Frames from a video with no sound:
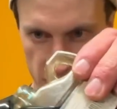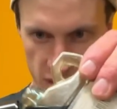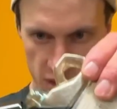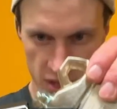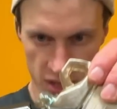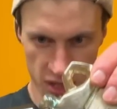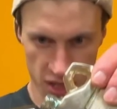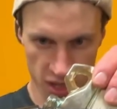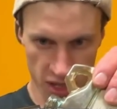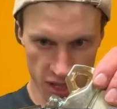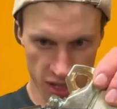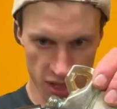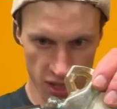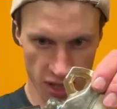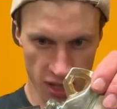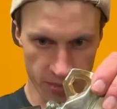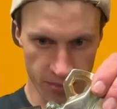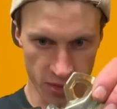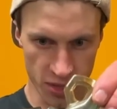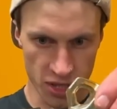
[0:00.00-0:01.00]
just a
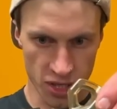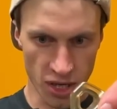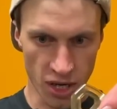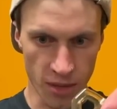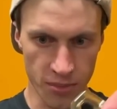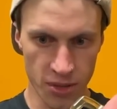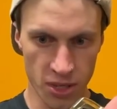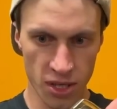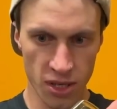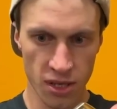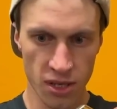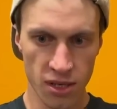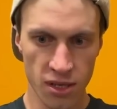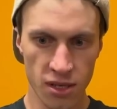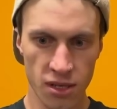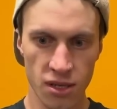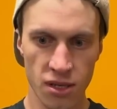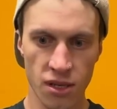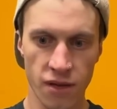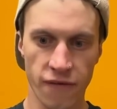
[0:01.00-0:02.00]
couple drops
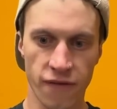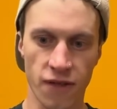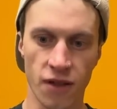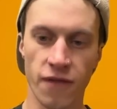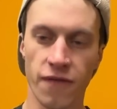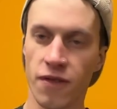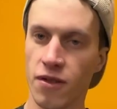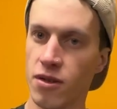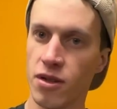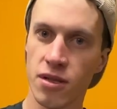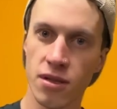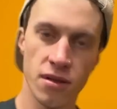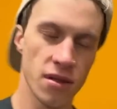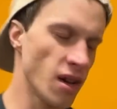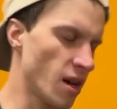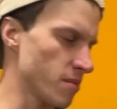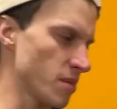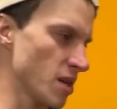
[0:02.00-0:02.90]
of float fluid, not